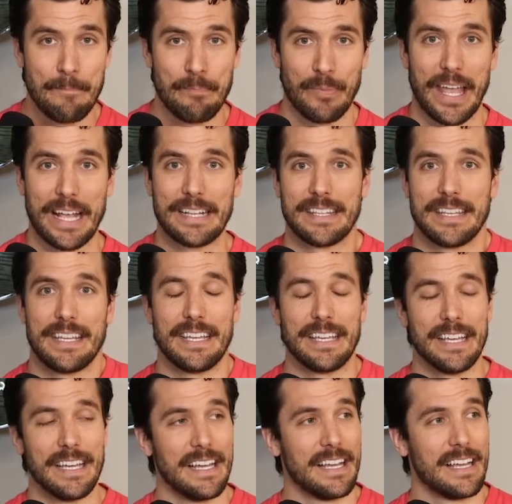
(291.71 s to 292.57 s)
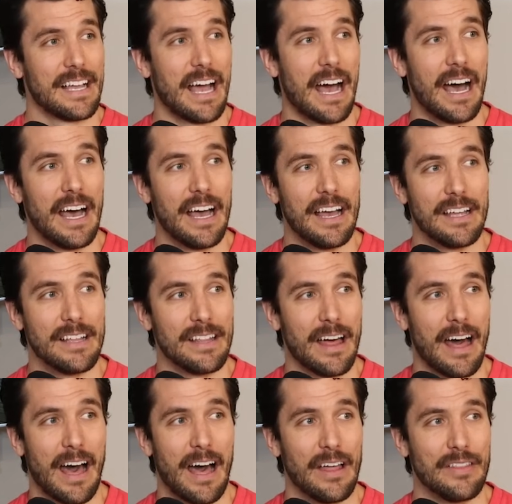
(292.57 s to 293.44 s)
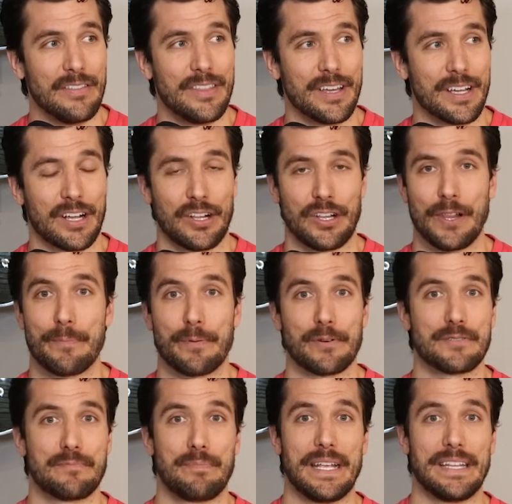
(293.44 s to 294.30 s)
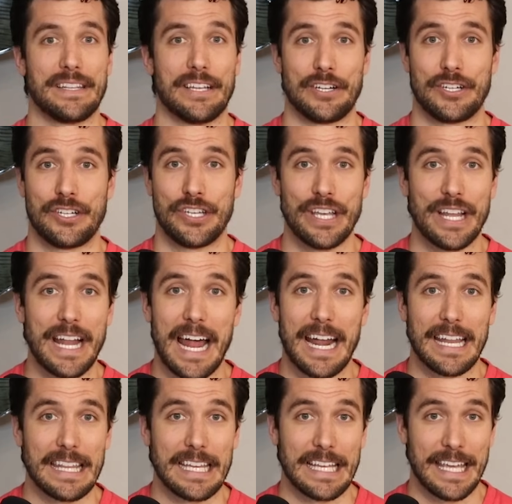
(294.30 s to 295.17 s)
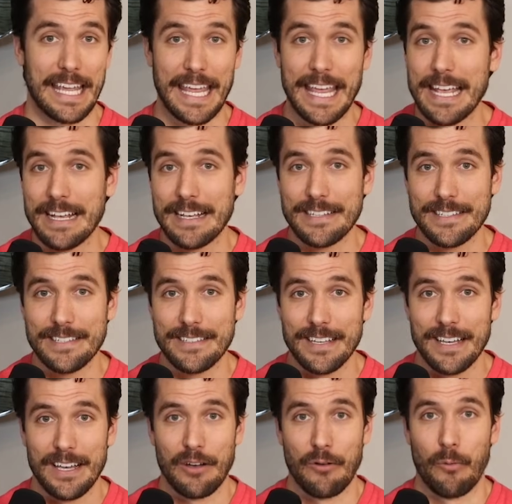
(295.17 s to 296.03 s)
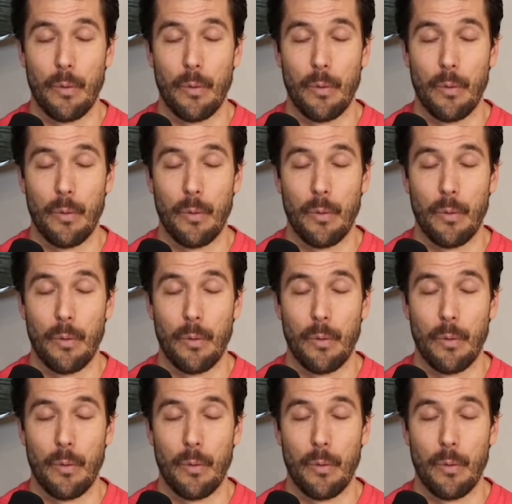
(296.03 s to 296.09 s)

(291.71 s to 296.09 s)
Like, the The Clippers beat the shit out of the Kings